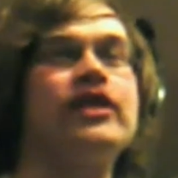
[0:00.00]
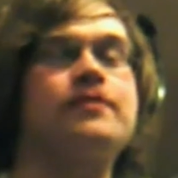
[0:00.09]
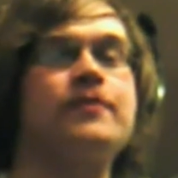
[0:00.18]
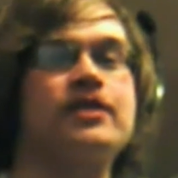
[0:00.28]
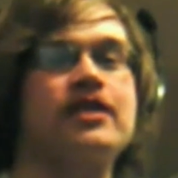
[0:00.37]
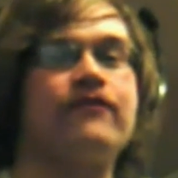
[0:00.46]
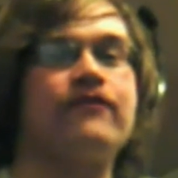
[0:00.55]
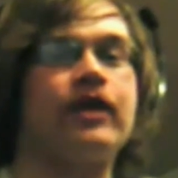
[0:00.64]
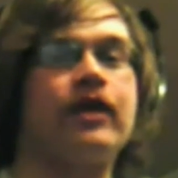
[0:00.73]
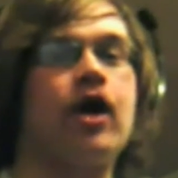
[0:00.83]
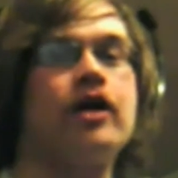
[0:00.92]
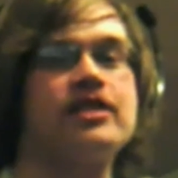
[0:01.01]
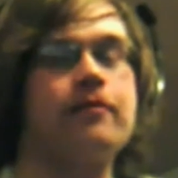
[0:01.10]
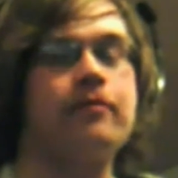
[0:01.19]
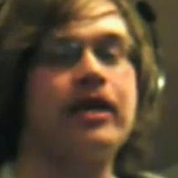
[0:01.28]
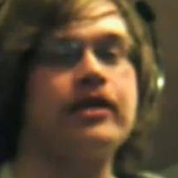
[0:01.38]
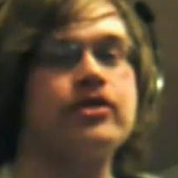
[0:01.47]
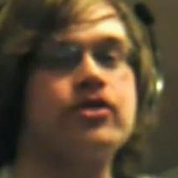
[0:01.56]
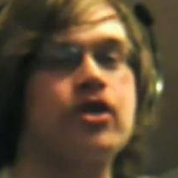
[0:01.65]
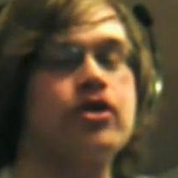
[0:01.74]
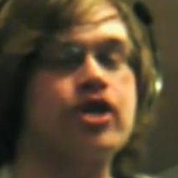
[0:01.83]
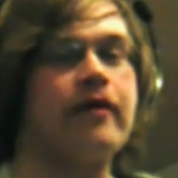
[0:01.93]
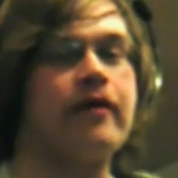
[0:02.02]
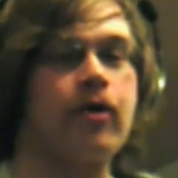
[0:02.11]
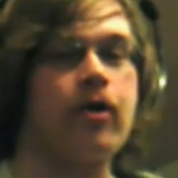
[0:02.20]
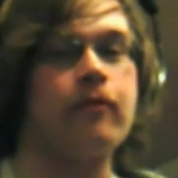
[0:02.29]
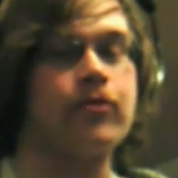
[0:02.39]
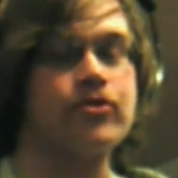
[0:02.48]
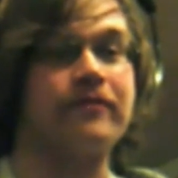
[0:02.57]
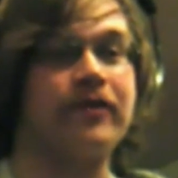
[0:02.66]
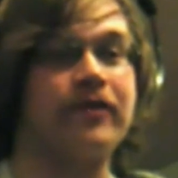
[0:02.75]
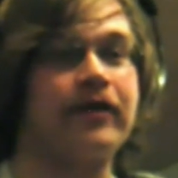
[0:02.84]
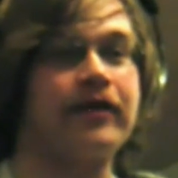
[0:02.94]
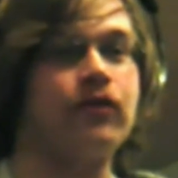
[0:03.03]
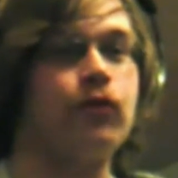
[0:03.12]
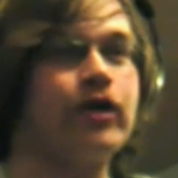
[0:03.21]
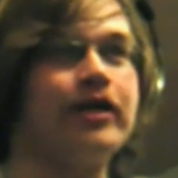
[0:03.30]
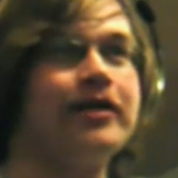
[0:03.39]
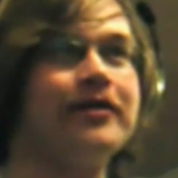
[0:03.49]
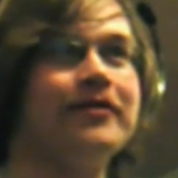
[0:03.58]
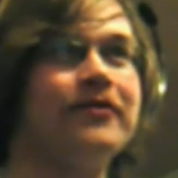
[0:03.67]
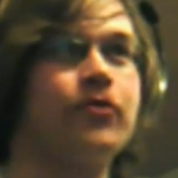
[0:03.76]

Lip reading: specific concept pages on Giant Bomb or something, like the wiki,